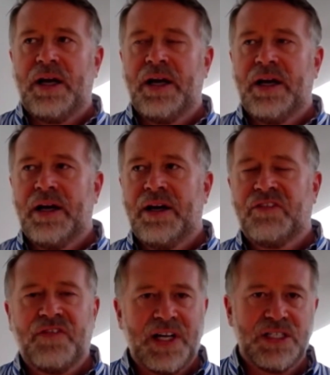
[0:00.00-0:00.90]
a
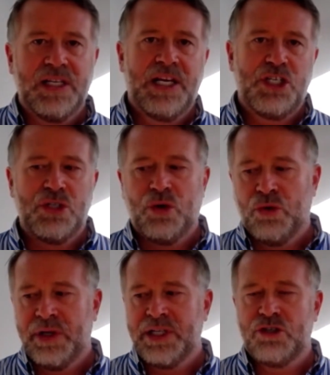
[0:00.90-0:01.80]
fascination
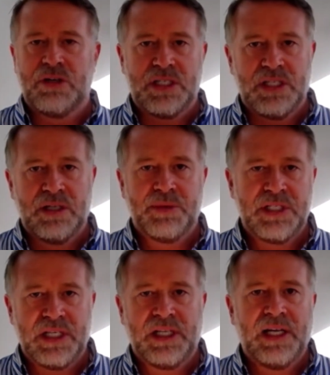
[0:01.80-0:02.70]
or an interest in a
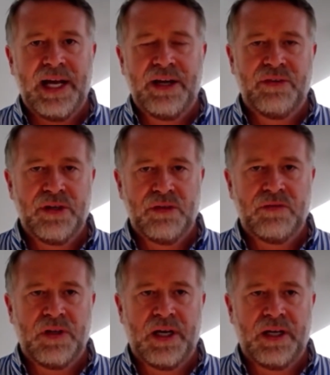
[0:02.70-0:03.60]
particular area of
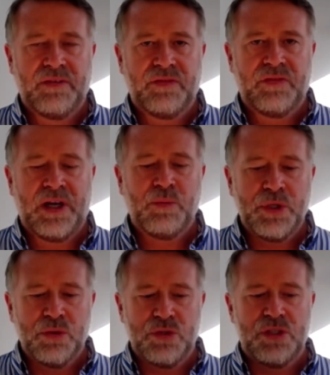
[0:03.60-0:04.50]
life, and
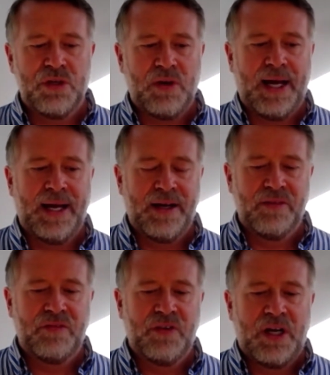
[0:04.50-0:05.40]
we also
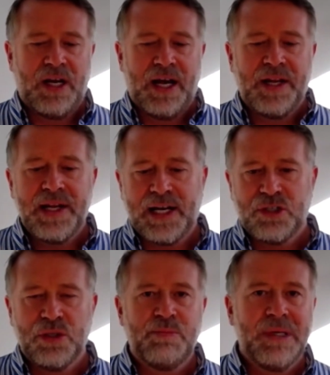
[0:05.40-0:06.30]
have a
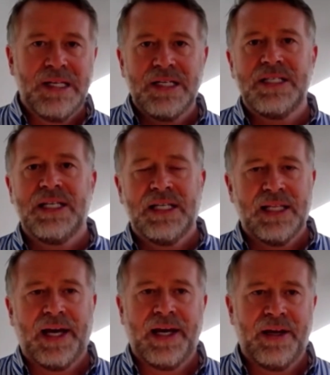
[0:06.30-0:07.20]
natural ability in
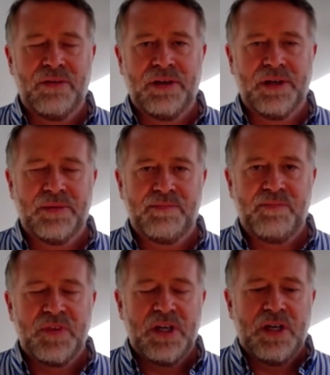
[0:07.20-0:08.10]
that area.
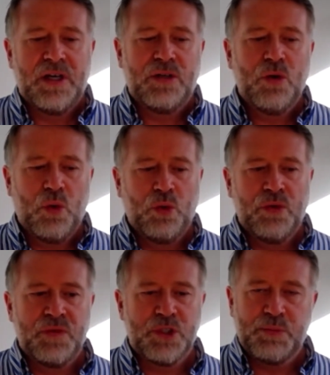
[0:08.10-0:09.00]
Not all
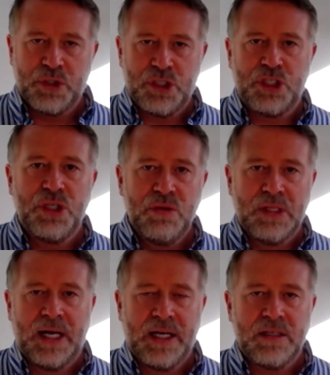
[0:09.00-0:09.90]
of us pursue
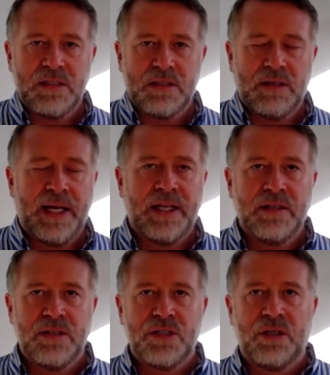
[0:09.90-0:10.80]
that,
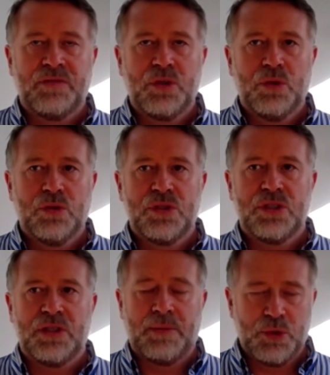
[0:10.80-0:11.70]
and of course
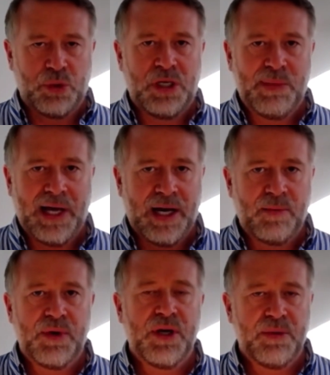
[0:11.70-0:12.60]
I'm talking about our
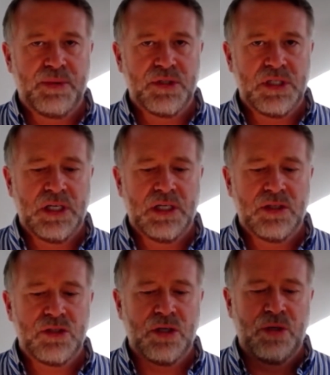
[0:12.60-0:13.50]
purpose here.
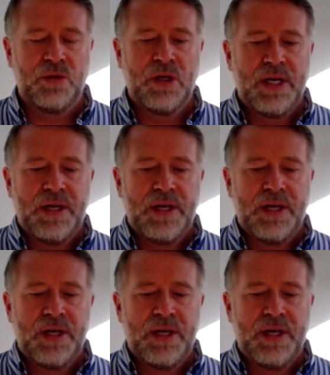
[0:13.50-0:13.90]
So